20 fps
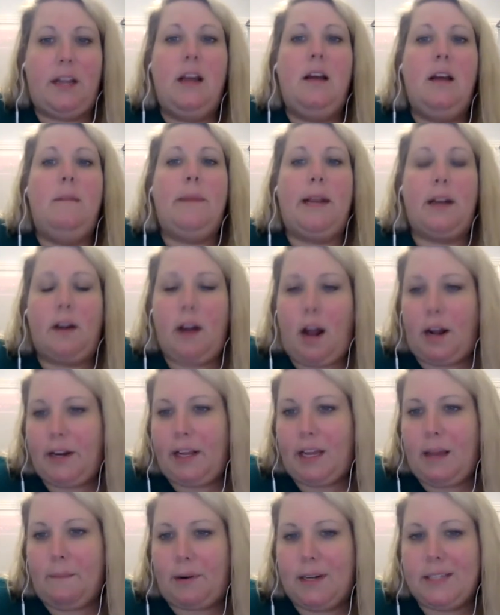periodic
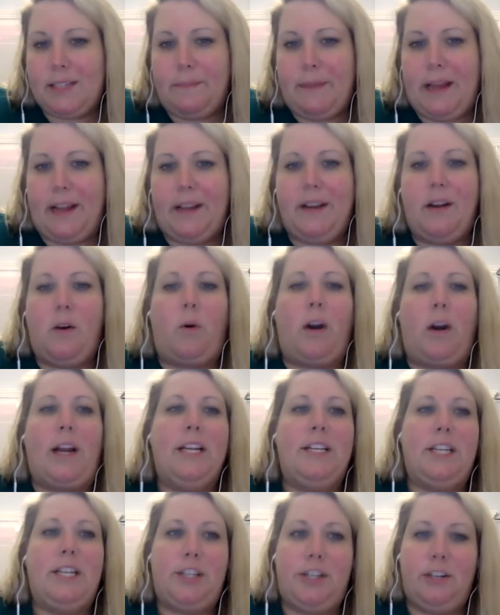imprisonment, or
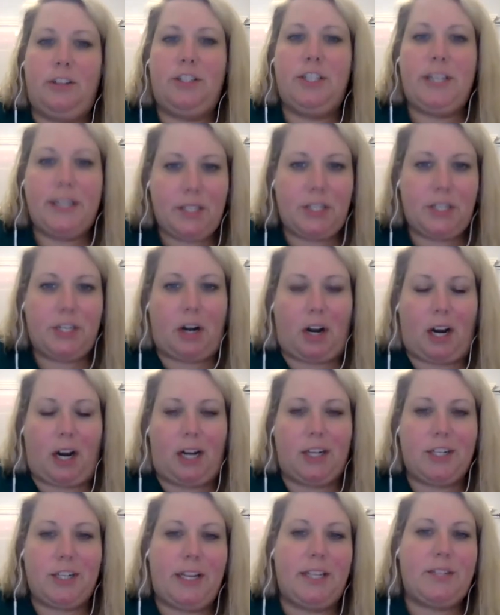conditional
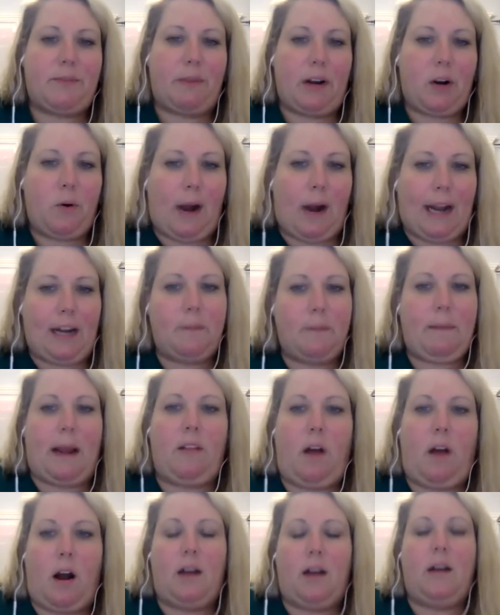discharge is required by
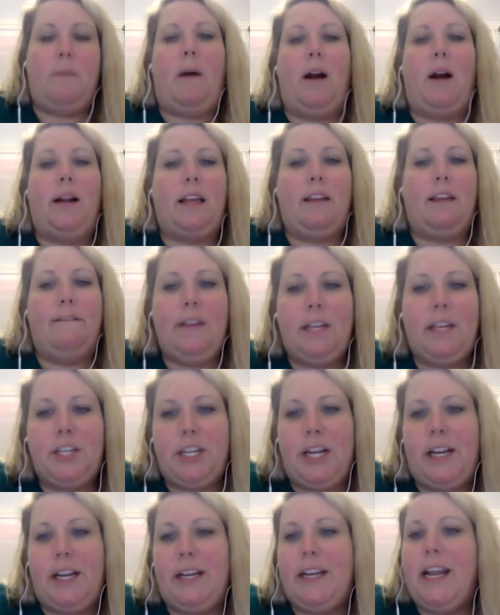law upon
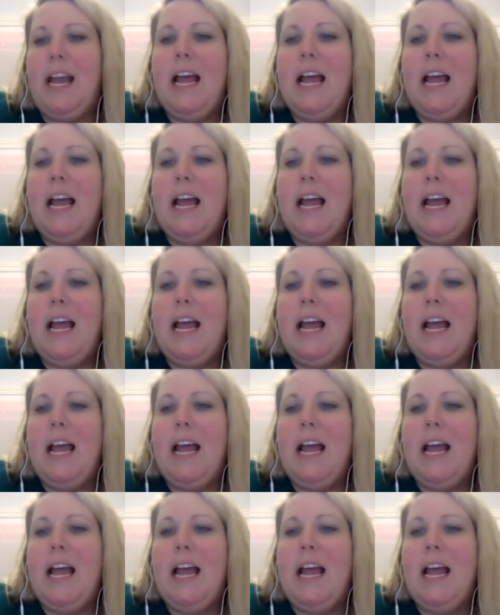conviction,